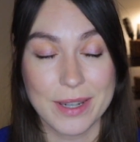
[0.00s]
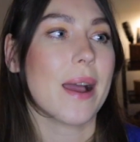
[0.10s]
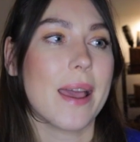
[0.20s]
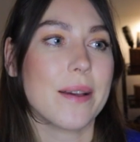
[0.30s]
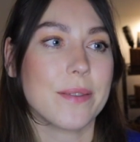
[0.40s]
I
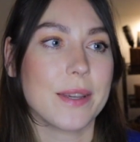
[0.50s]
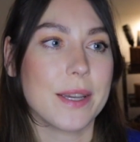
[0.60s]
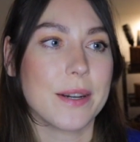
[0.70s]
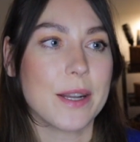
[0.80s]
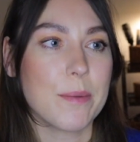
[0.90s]
have
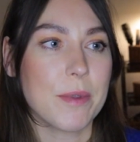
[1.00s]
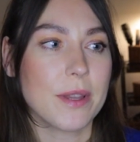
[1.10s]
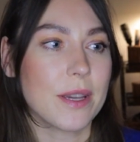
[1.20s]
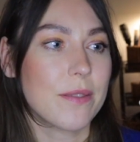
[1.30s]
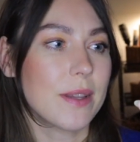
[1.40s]
here
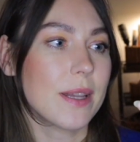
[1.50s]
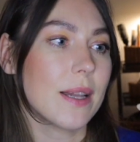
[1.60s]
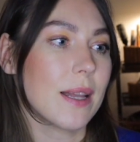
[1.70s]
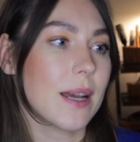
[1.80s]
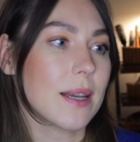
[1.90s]
Hypnotic
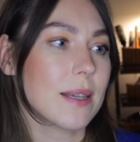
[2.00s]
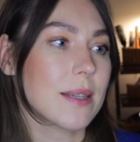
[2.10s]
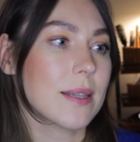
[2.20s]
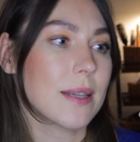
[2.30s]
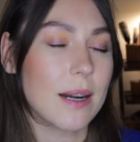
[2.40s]
Vanilla,
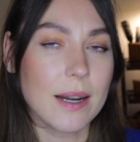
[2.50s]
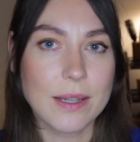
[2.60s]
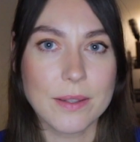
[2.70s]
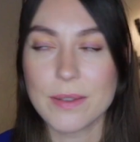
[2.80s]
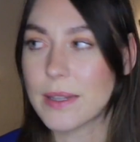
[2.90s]

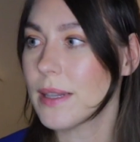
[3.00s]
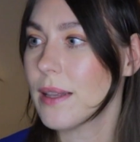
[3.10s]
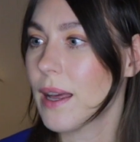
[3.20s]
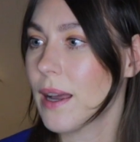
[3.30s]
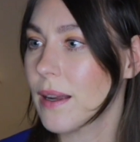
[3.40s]
Starlight
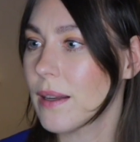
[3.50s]
Vanilla,